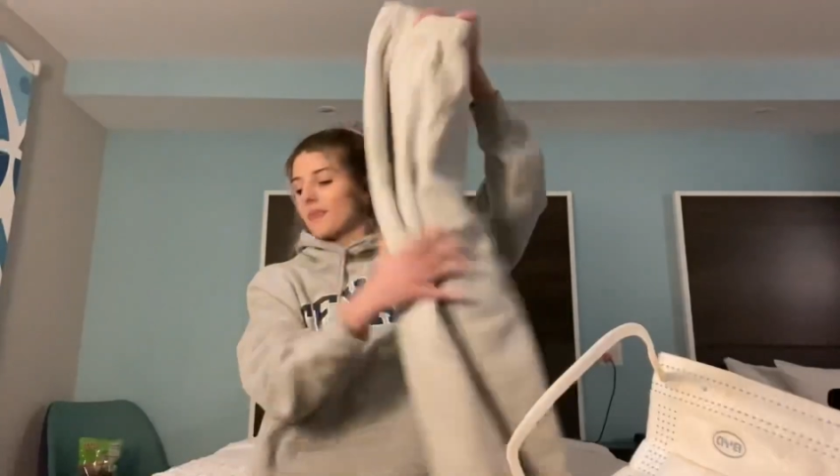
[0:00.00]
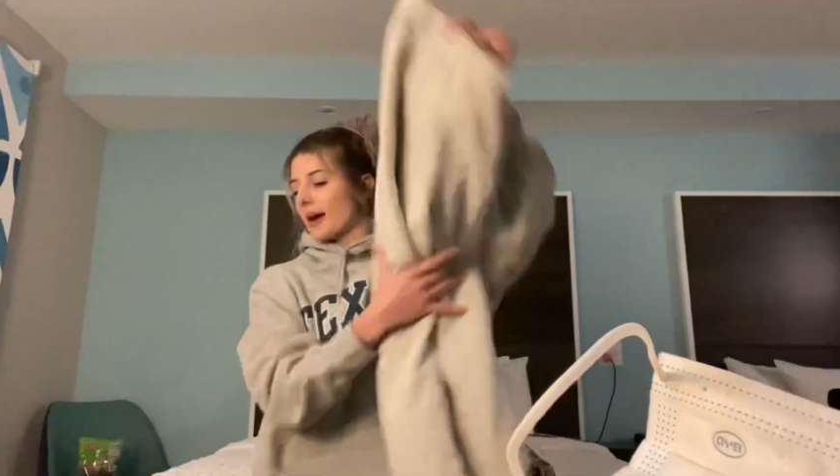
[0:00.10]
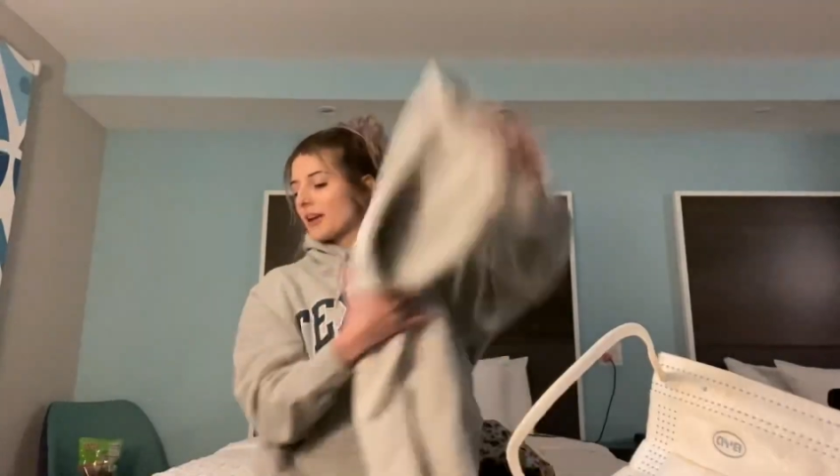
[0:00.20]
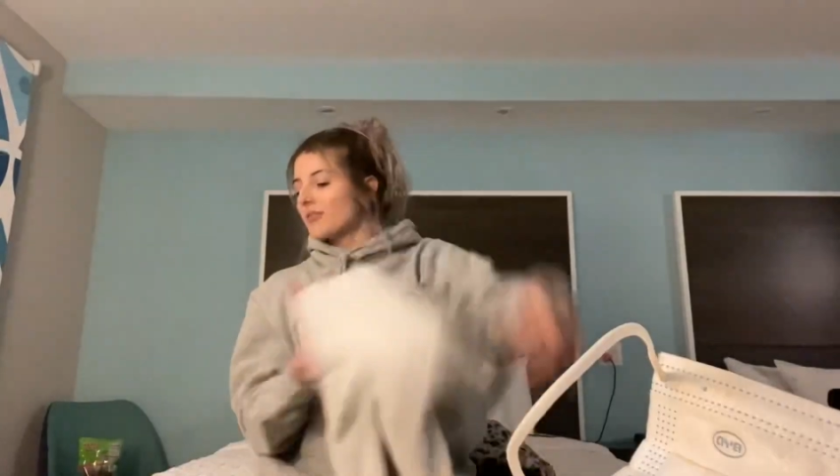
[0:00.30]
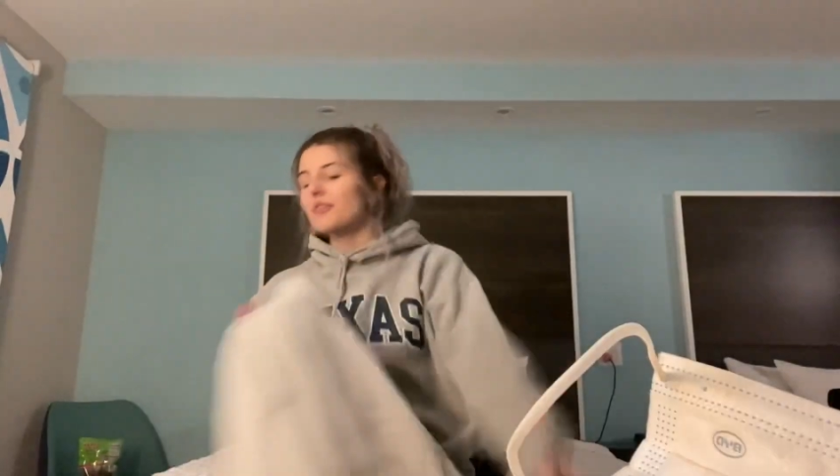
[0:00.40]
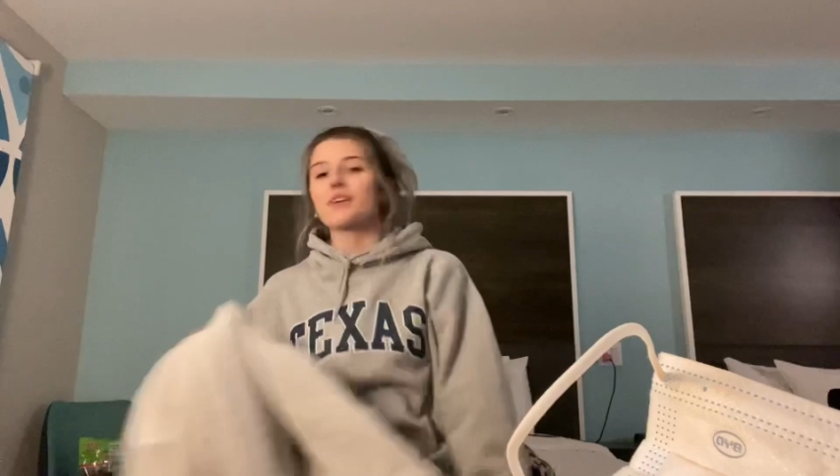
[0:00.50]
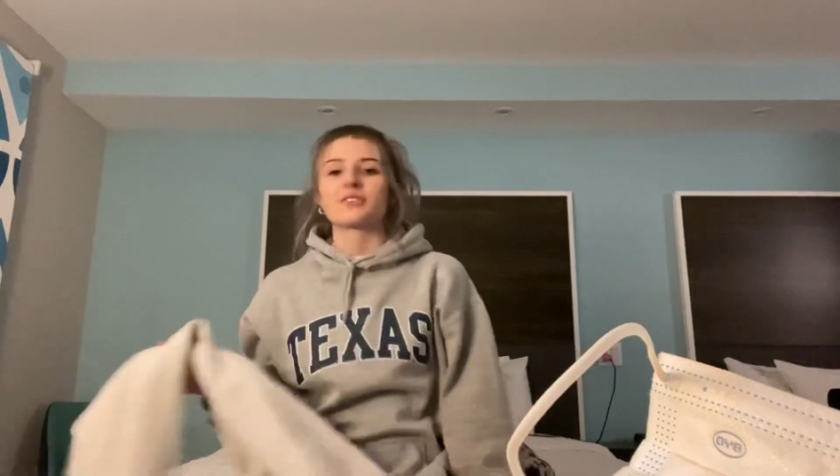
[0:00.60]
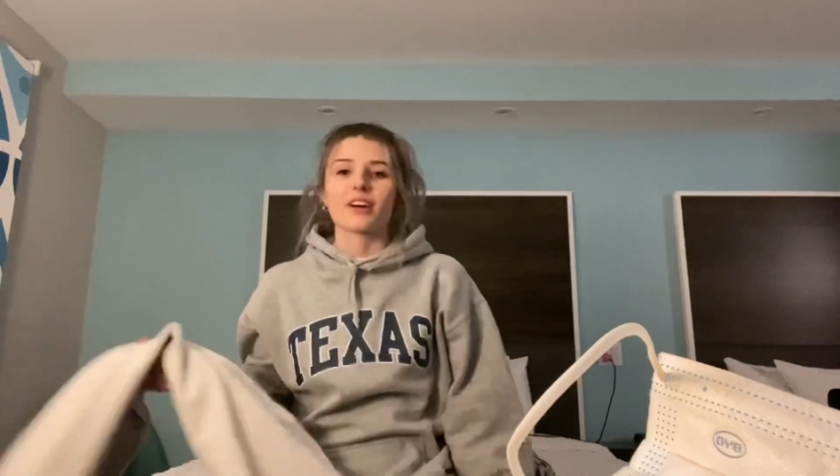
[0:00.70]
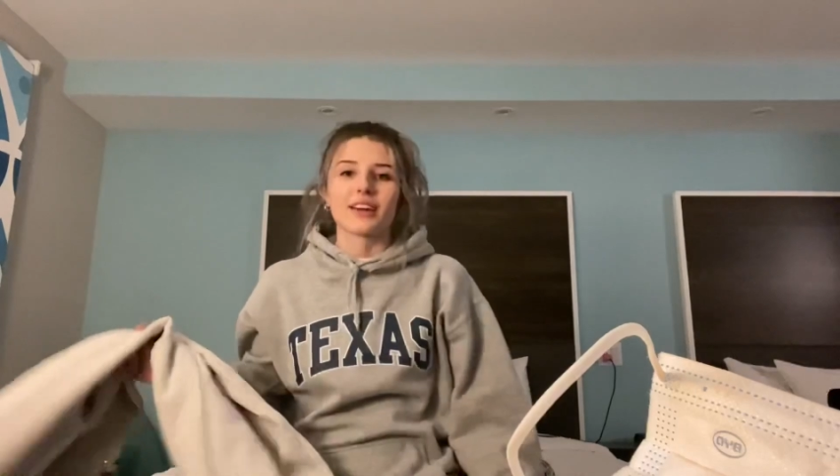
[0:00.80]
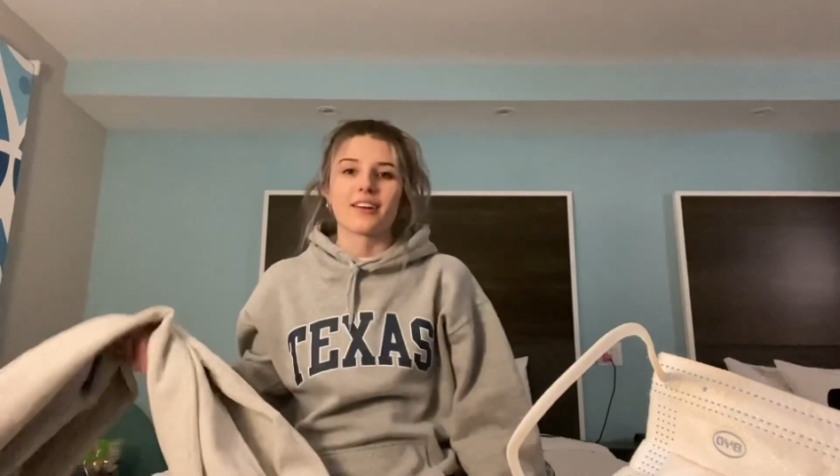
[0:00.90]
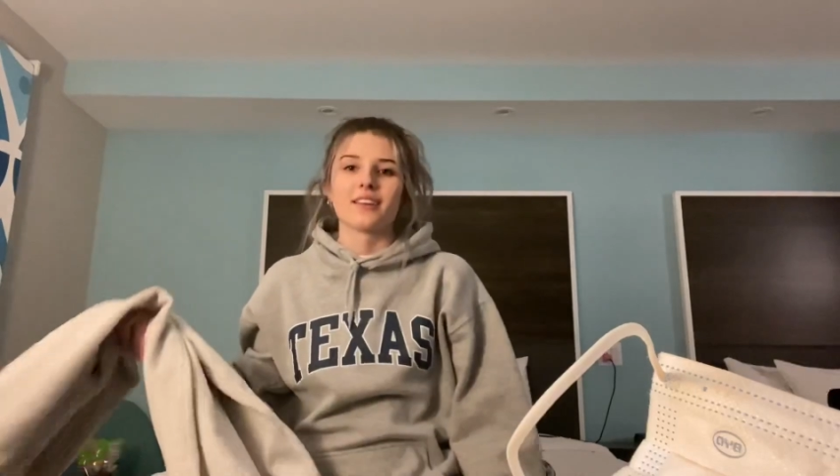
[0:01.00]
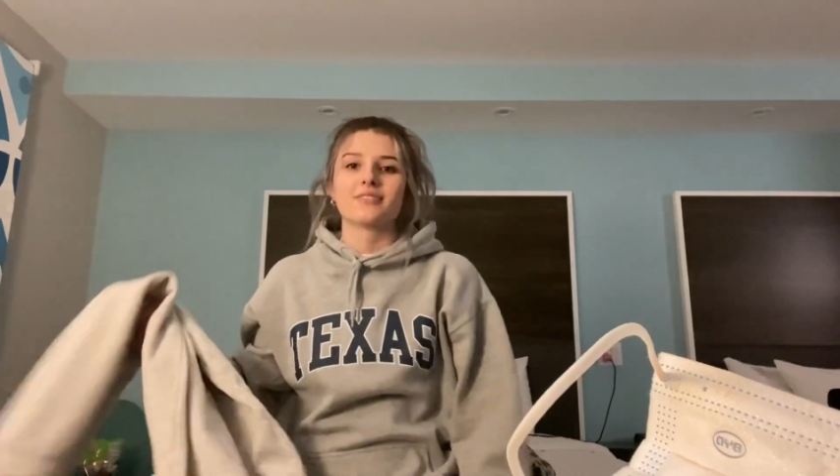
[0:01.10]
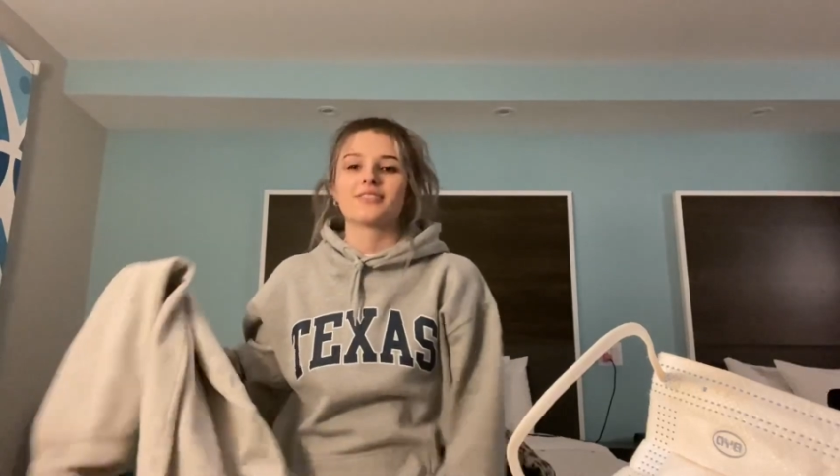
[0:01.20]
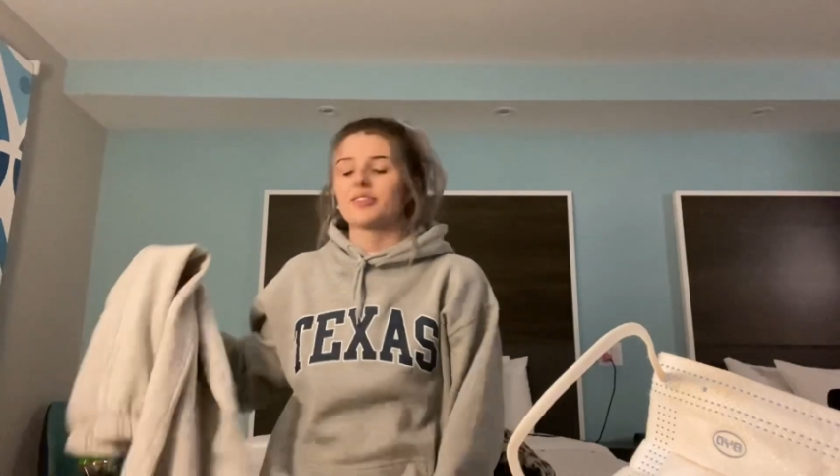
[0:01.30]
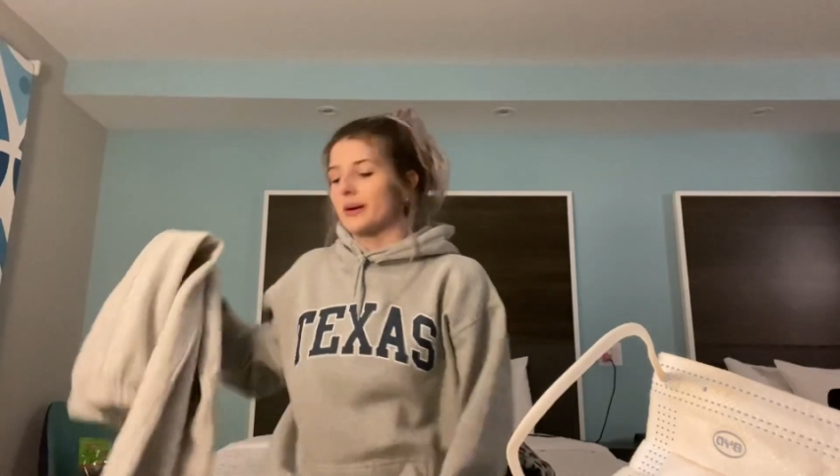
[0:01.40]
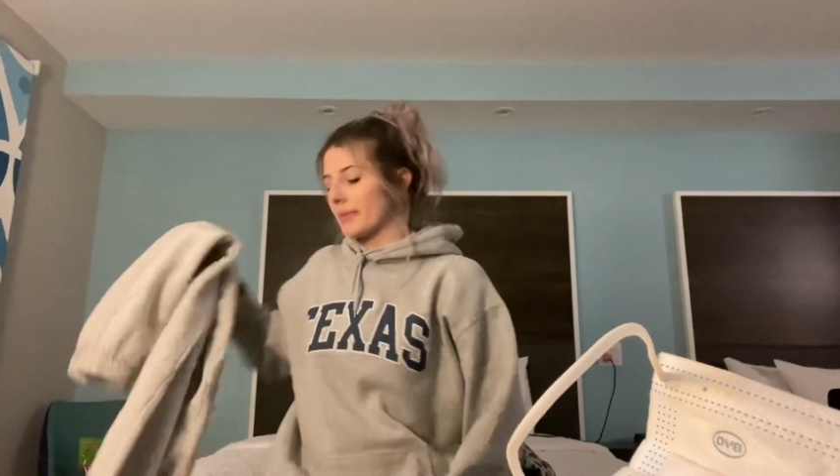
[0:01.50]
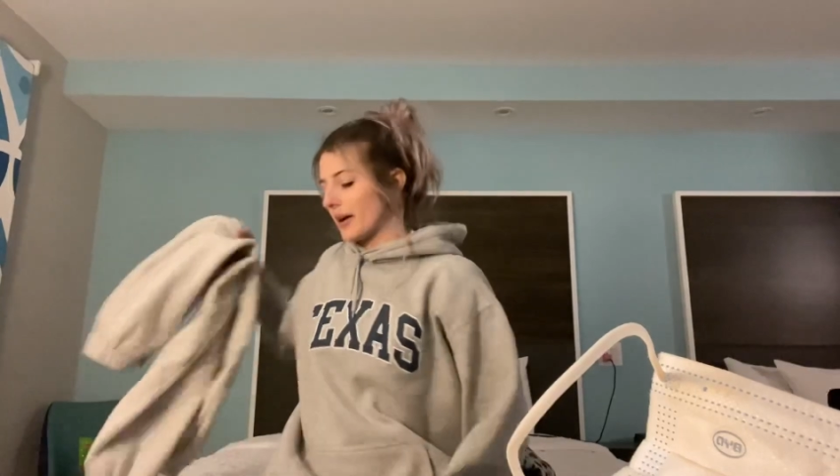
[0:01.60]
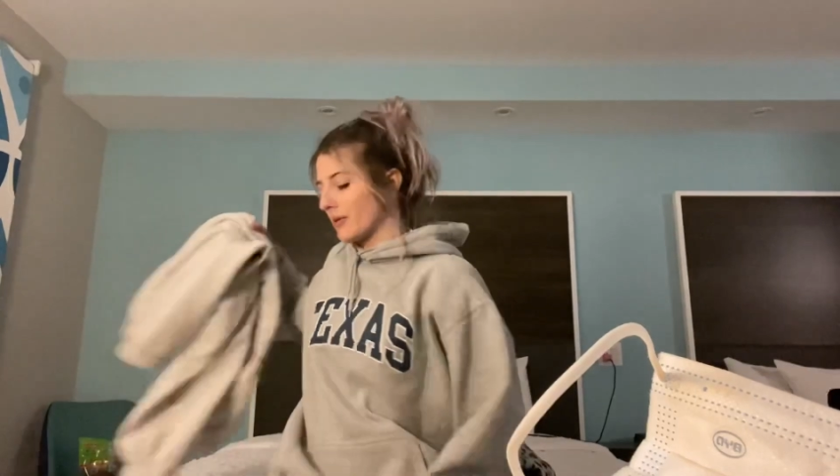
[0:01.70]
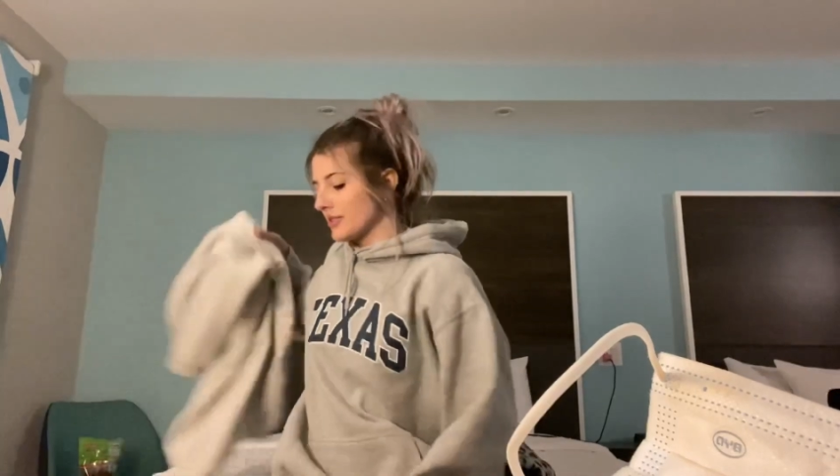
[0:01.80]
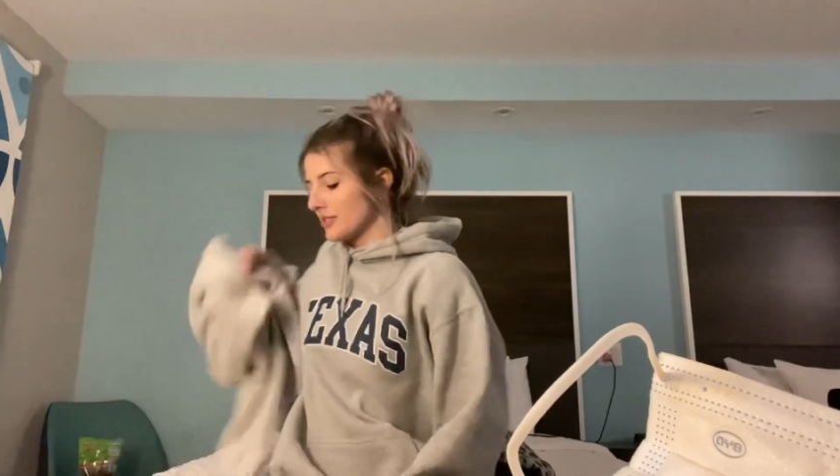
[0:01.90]
I don't really feel like trying it on, so I'm not
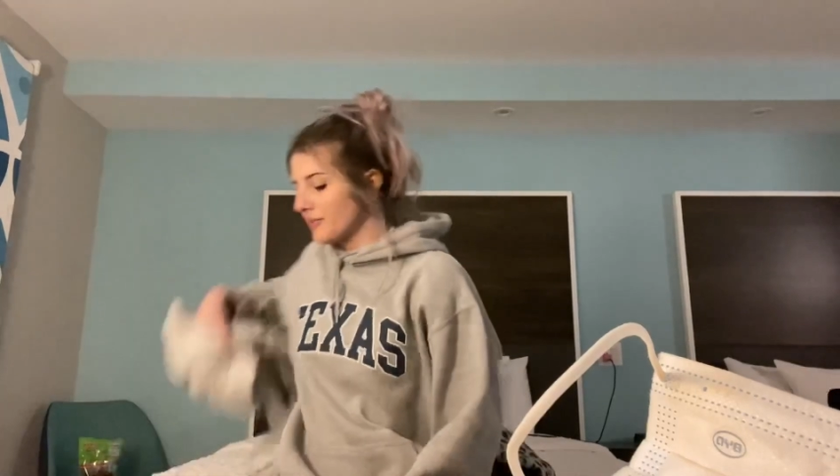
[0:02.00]
going to.